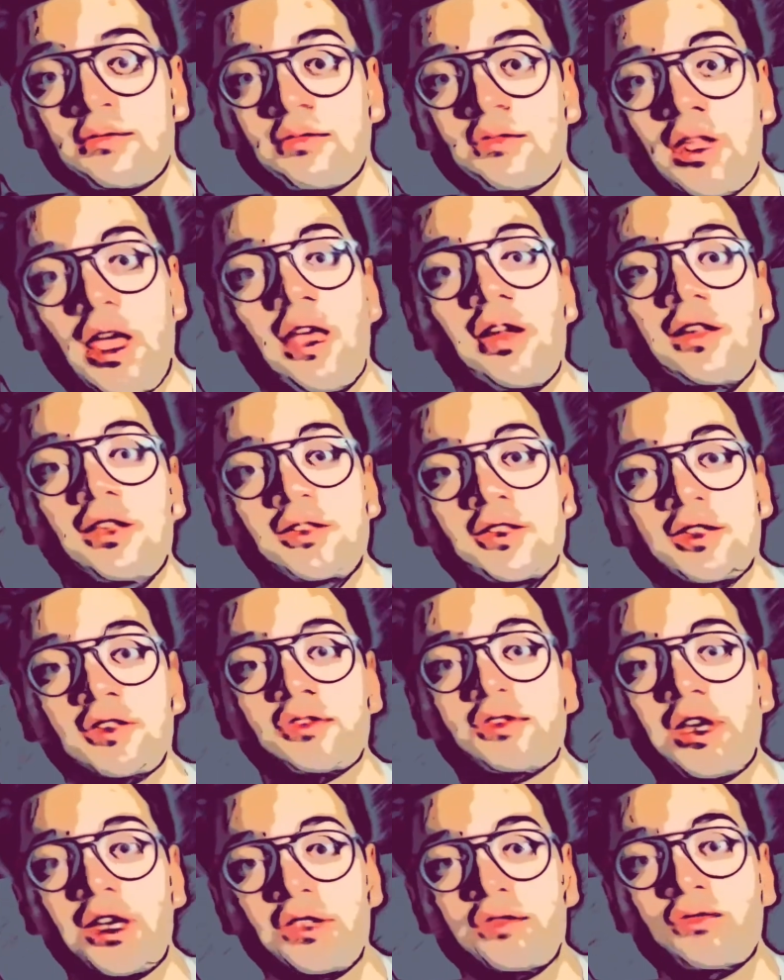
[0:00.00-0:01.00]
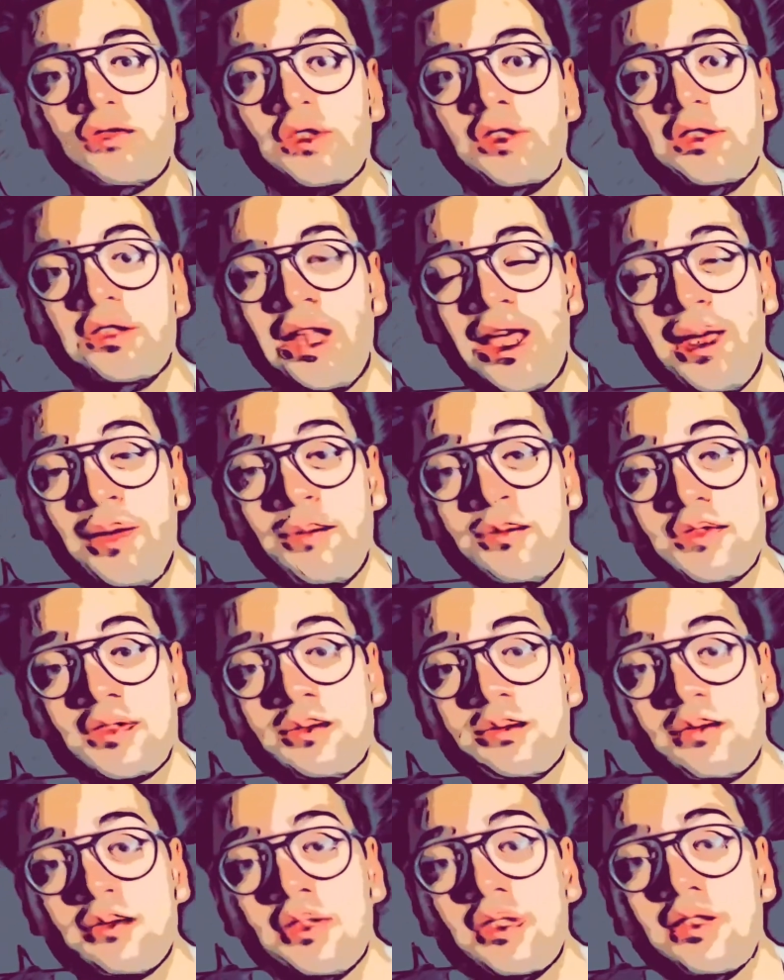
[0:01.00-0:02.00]
and it is rightfully named
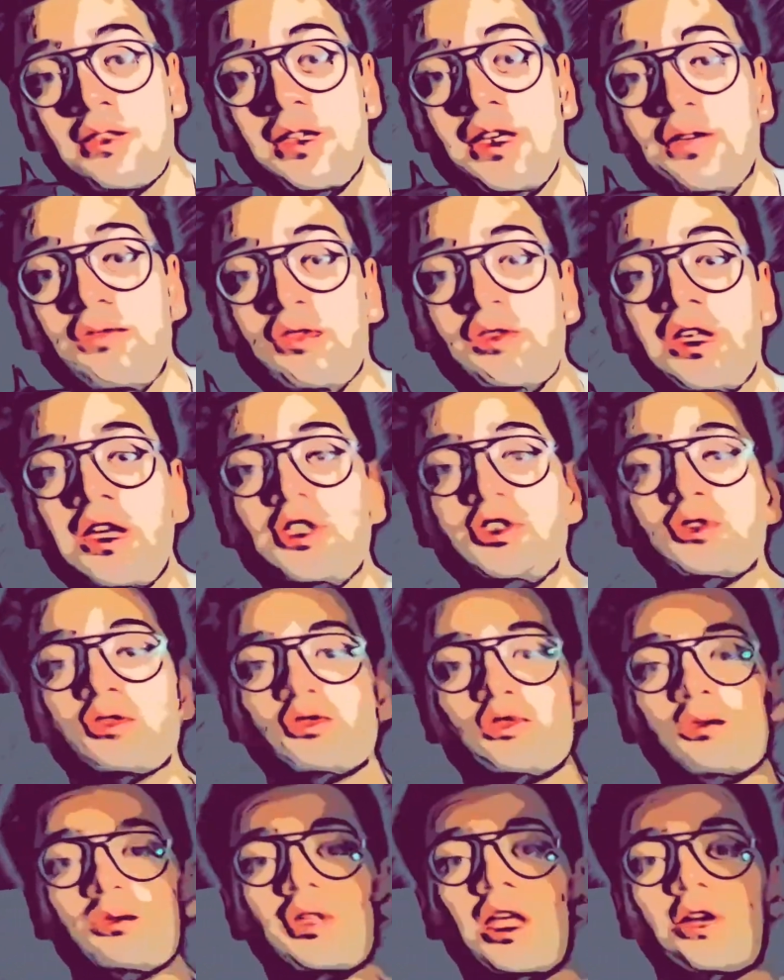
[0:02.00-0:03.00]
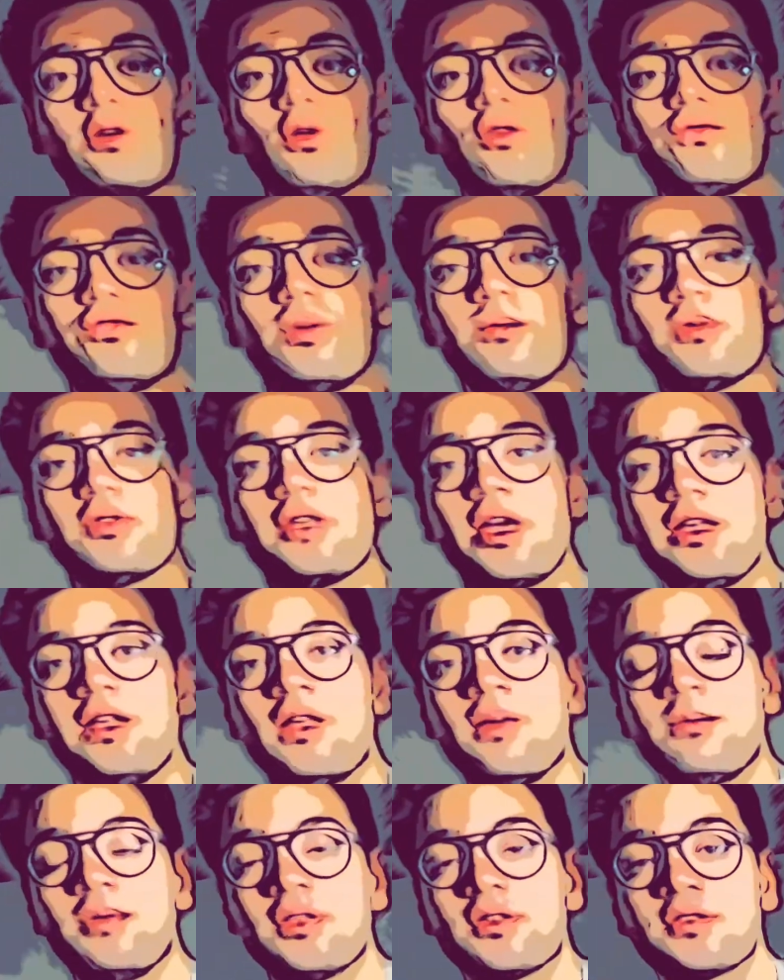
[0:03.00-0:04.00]
Invitation to Black Hole
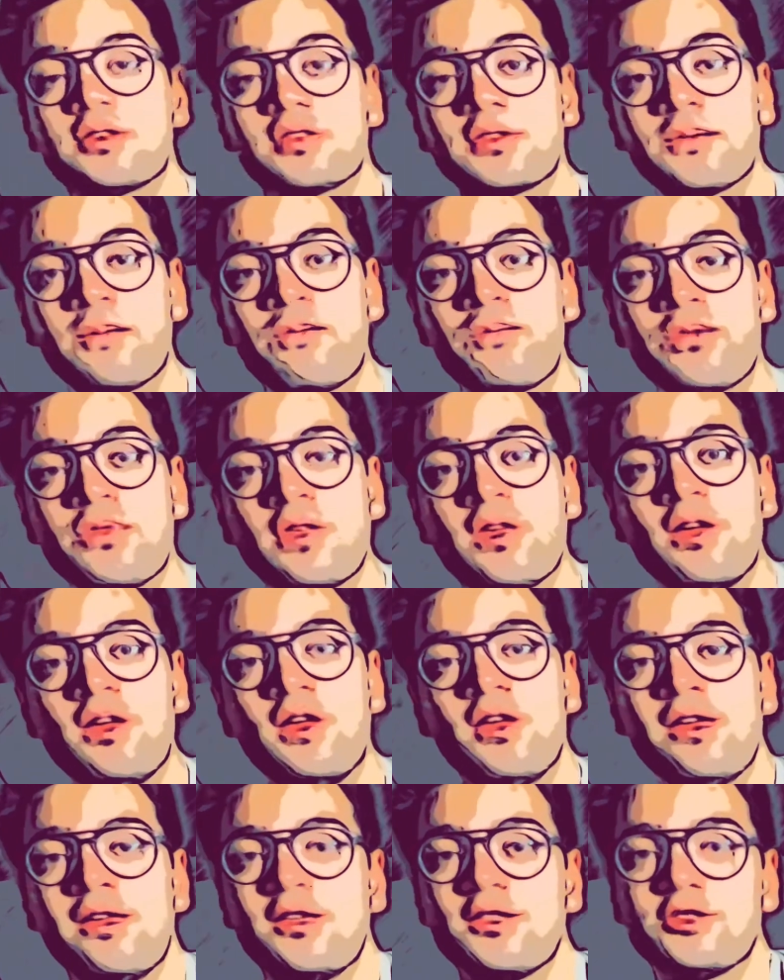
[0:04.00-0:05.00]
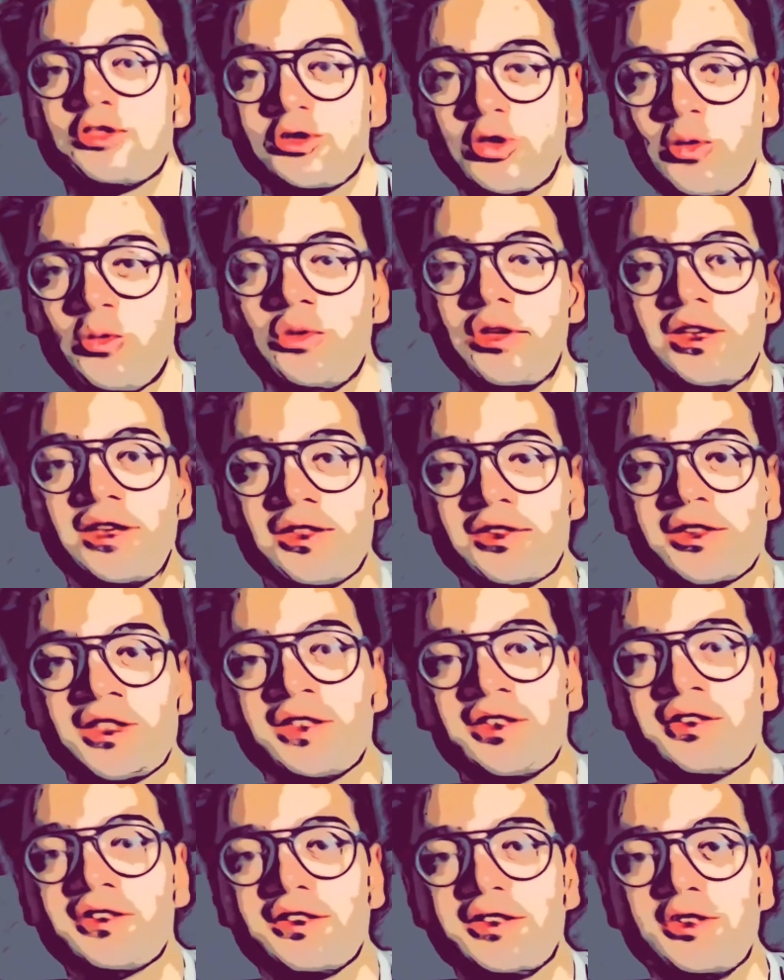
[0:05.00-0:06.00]
Thermodynamics. So, in a
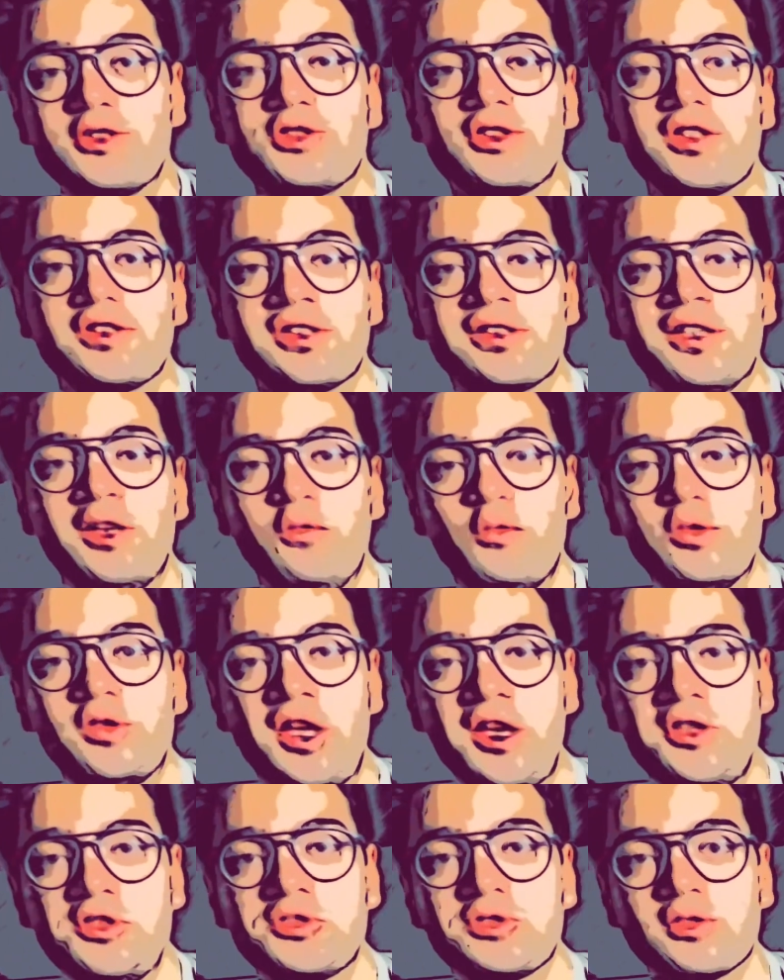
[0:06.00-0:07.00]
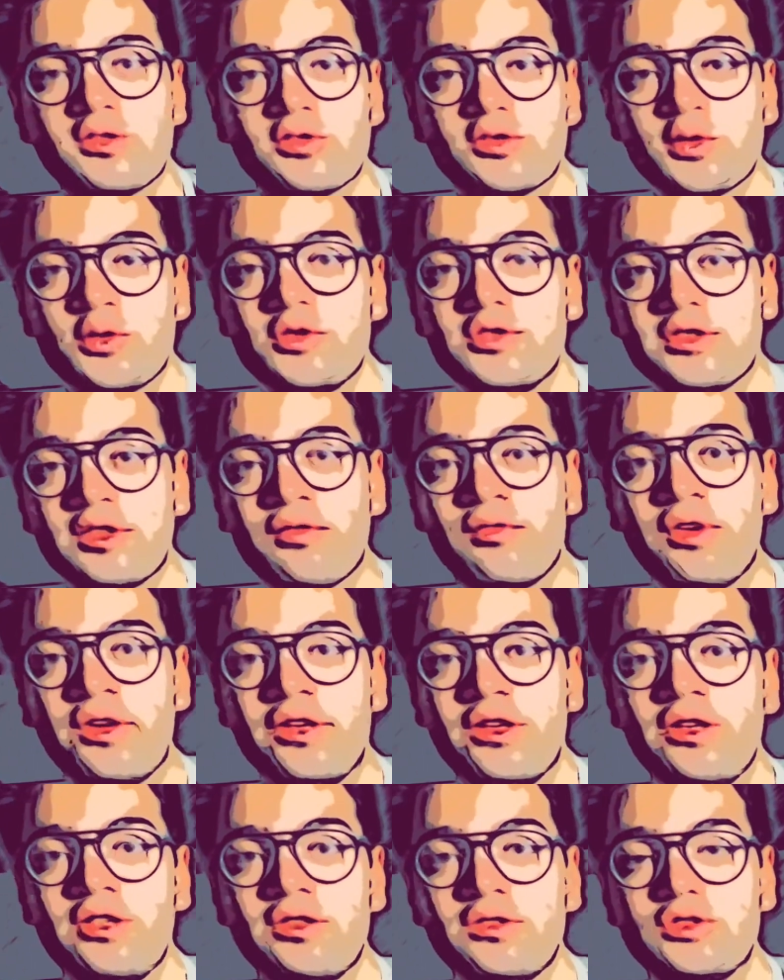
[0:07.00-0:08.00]
sense, it is just an invitation. So, it's a
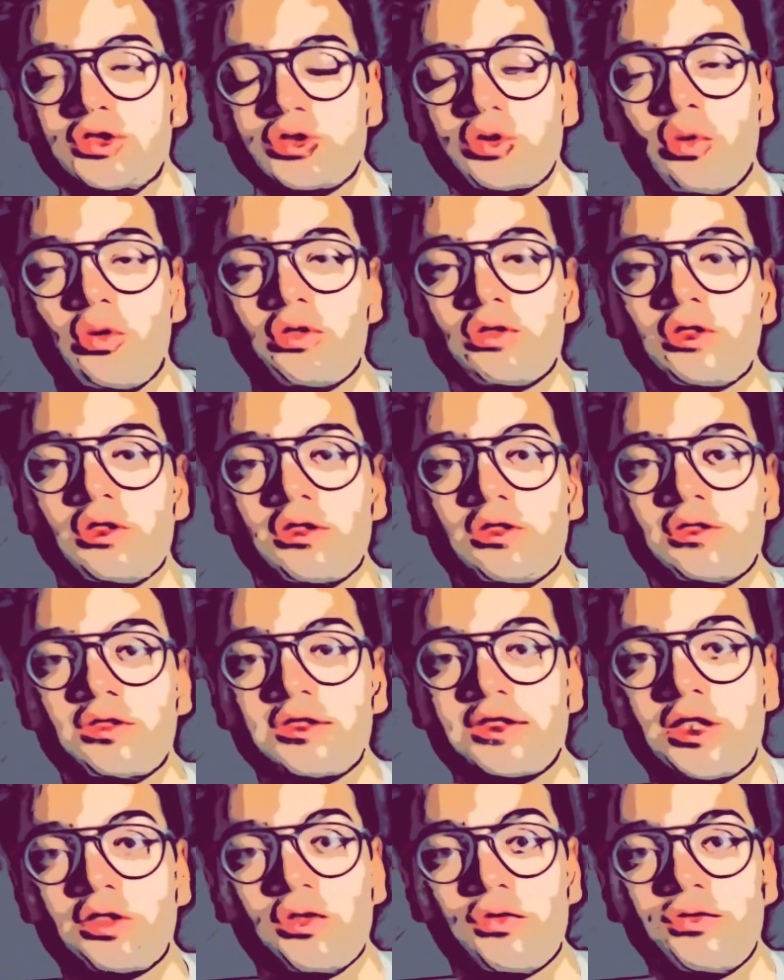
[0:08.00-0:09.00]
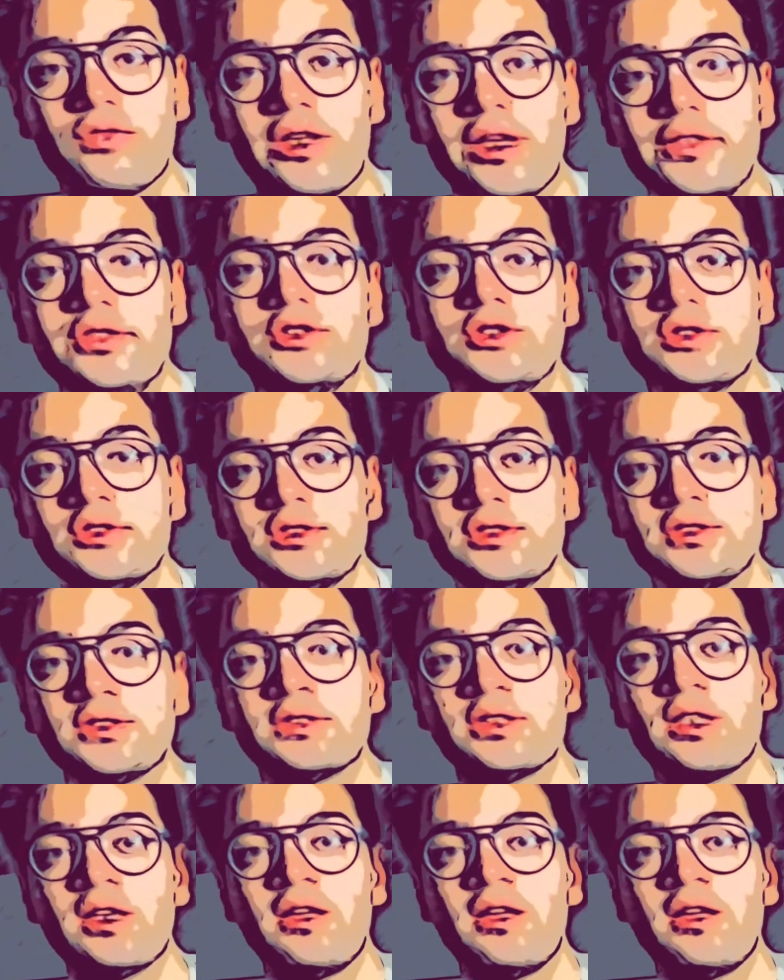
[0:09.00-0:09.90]
very short set of lectures